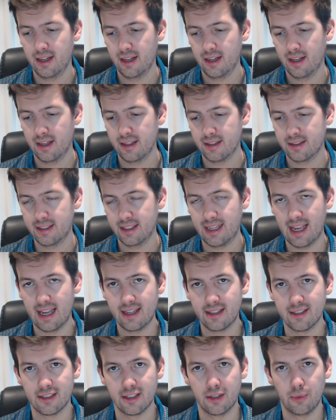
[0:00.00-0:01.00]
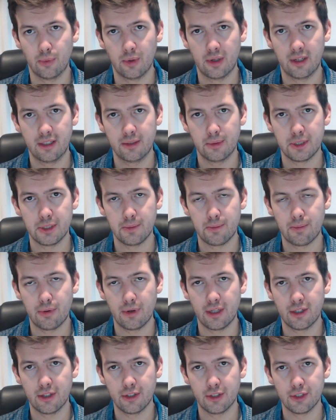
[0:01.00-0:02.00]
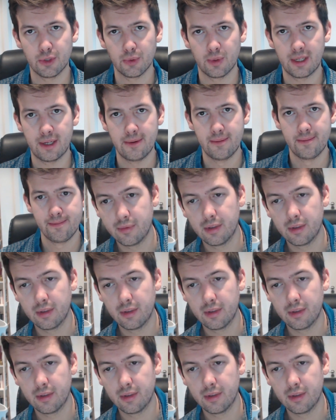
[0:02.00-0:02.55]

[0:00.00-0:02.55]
to get into the world, which is pretty good as well.